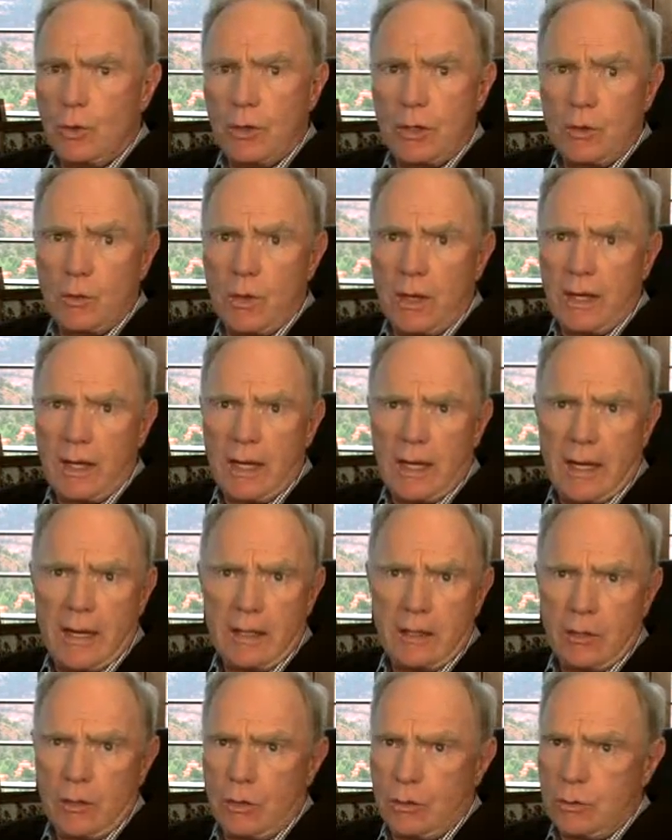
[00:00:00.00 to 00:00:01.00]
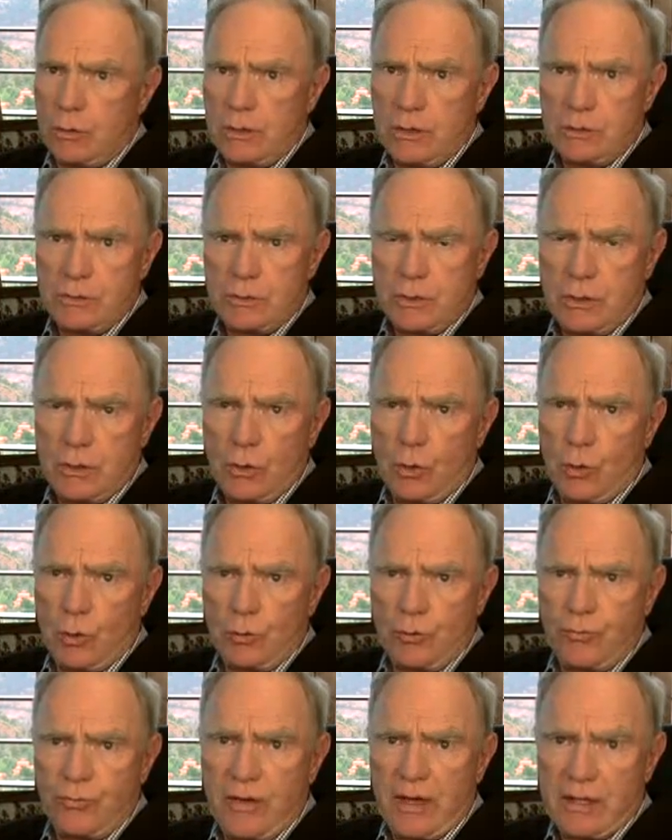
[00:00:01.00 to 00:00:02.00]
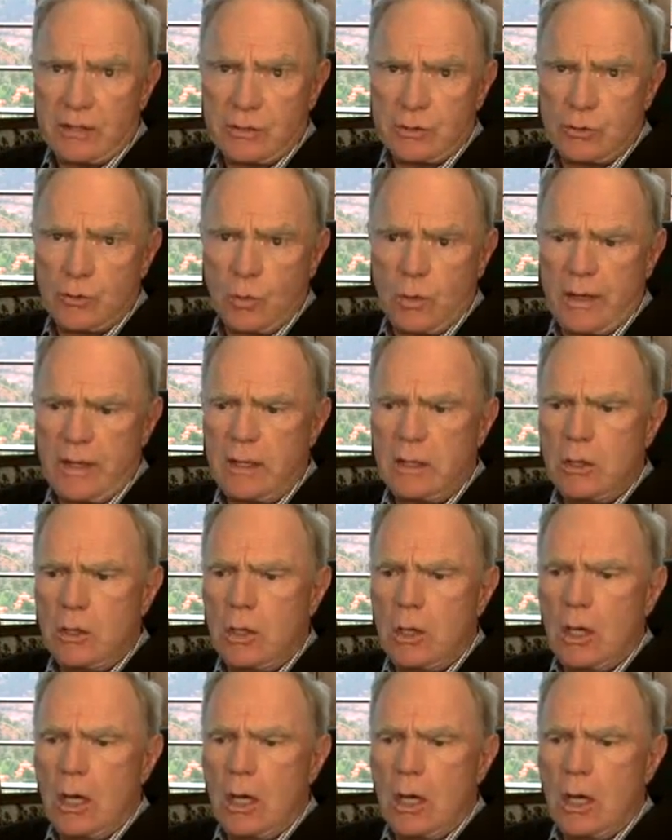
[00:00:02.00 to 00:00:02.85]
only way I know is the old-fashioned way